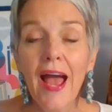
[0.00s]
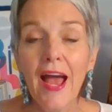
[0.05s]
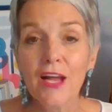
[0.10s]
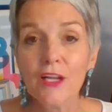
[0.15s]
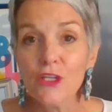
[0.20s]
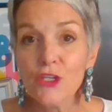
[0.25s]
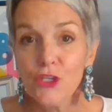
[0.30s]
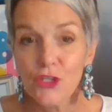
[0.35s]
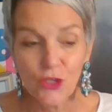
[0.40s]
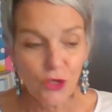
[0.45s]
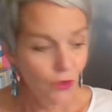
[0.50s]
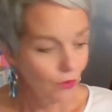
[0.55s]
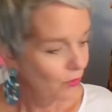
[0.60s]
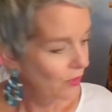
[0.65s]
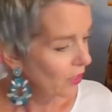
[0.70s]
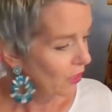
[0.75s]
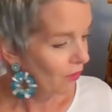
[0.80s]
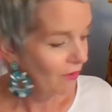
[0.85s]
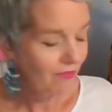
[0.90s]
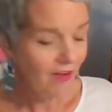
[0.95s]
And
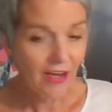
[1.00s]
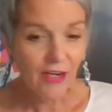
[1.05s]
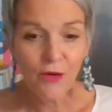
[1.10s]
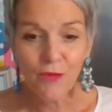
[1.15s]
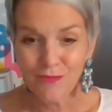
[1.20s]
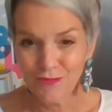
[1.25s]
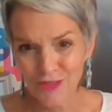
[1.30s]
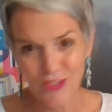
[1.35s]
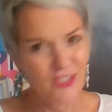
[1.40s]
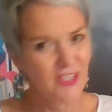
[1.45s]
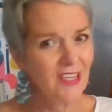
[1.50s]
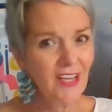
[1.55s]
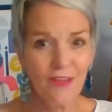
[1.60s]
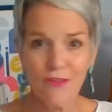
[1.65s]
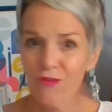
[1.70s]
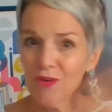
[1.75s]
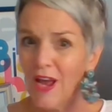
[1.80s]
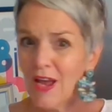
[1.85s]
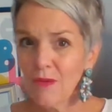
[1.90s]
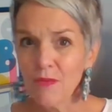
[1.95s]
so, you know, if I go, just the
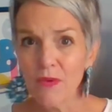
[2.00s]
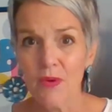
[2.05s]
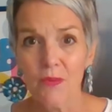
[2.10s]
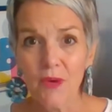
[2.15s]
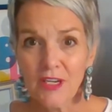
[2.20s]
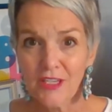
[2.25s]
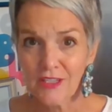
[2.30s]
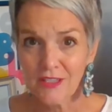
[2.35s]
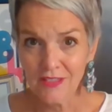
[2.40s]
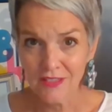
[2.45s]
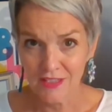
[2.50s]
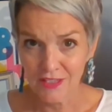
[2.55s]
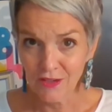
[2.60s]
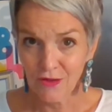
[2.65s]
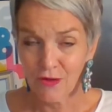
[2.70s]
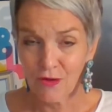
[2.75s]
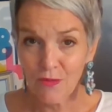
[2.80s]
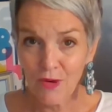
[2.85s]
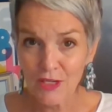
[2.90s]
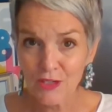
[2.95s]
other night, we went to
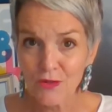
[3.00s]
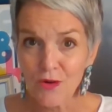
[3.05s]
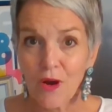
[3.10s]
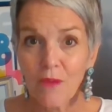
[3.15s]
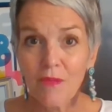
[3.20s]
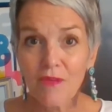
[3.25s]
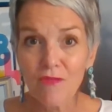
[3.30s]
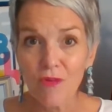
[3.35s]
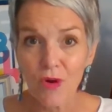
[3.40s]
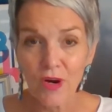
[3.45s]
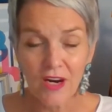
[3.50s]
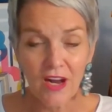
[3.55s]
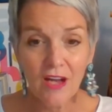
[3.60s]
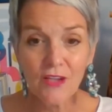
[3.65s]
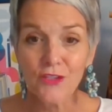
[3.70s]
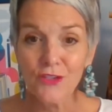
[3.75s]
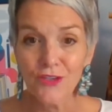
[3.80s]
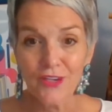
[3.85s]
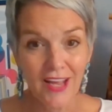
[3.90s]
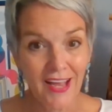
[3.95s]
dinner at a restaurant before a
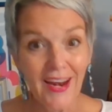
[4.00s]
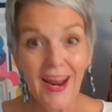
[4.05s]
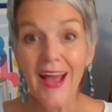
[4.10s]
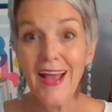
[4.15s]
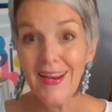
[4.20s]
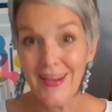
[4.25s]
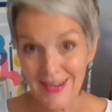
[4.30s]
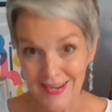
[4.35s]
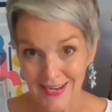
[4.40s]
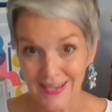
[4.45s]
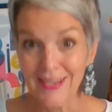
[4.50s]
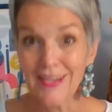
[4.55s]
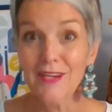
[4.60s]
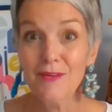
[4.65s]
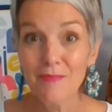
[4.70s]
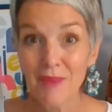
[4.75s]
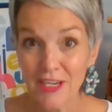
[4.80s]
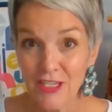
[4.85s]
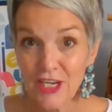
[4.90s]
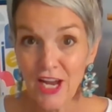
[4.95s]
concert and I
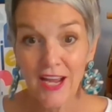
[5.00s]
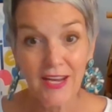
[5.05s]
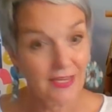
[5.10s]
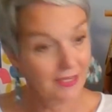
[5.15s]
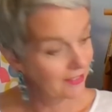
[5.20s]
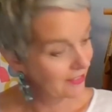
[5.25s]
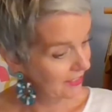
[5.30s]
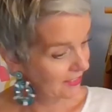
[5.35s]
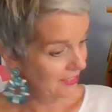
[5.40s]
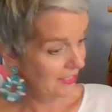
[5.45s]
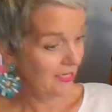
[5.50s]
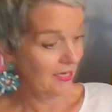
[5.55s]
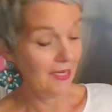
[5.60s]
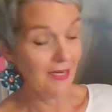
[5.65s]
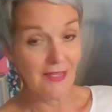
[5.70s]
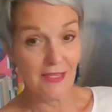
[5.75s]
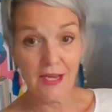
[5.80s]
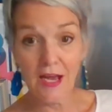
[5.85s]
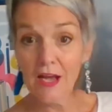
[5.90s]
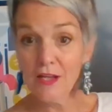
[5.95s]
needed my jacket. Didn't need
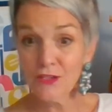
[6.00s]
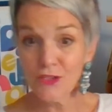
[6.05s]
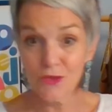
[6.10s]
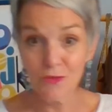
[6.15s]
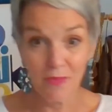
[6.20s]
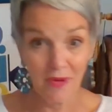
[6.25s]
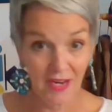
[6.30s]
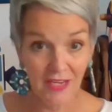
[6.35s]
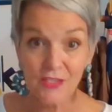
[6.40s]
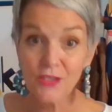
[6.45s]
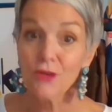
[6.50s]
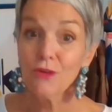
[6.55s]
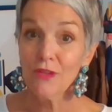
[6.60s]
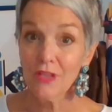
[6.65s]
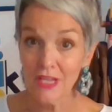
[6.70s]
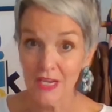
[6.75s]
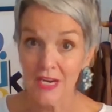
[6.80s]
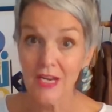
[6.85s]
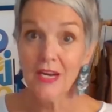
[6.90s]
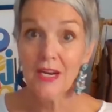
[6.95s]
it at the concert, but I
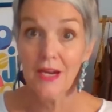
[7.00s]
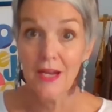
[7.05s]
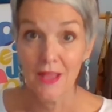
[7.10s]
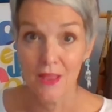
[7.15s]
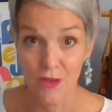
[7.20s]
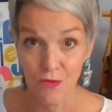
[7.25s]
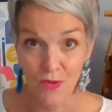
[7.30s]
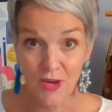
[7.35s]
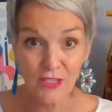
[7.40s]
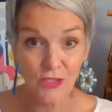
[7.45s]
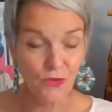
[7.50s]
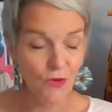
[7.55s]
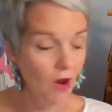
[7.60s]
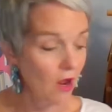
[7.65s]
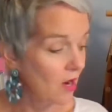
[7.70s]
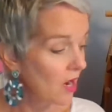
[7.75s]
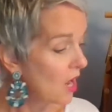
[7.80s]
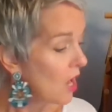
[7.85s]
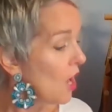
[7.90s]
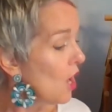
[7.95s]
certainly needed it in the
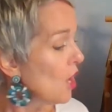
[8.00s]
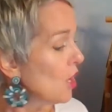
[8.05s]
restaurant.